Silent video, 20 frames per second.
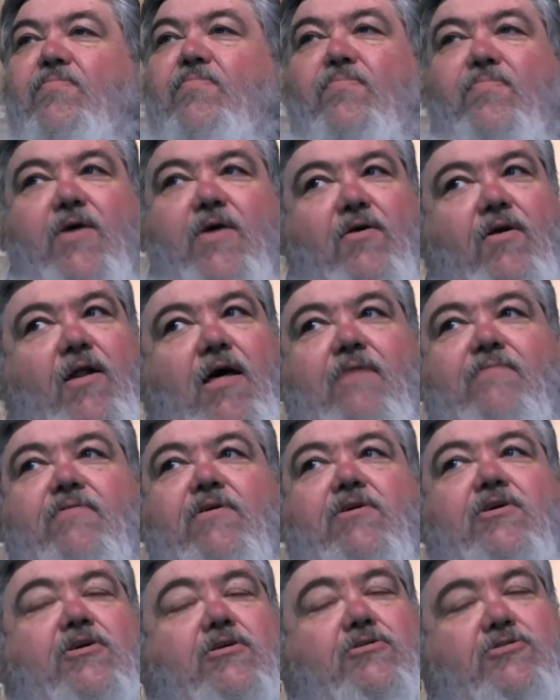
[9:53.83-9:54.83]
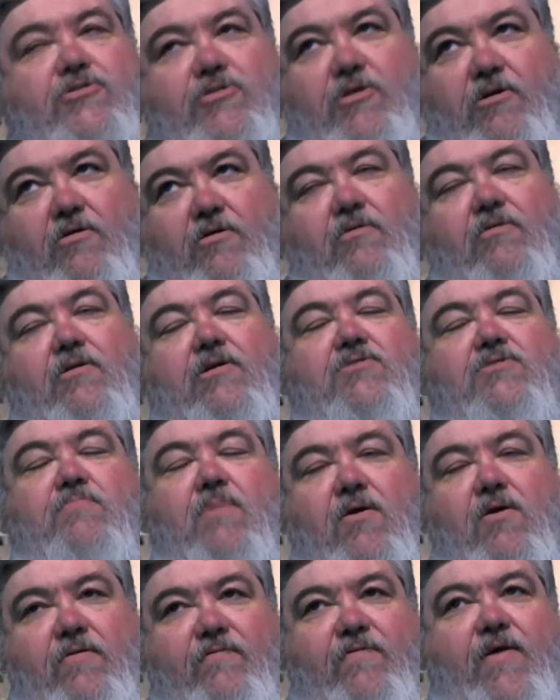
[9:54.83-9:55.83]
their love and concern is
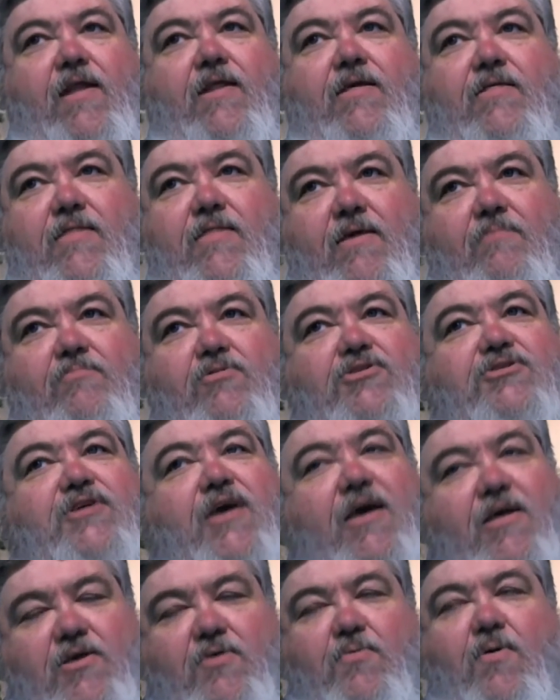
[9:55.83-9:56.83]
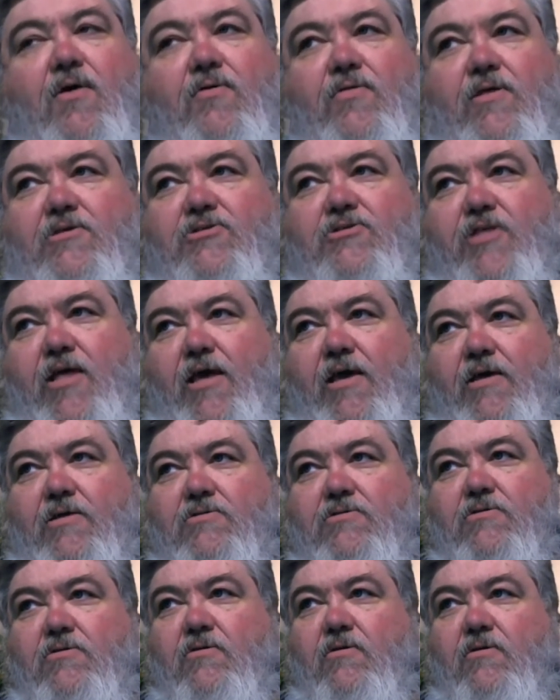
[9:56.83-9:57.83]
motivating them to tell you all these things.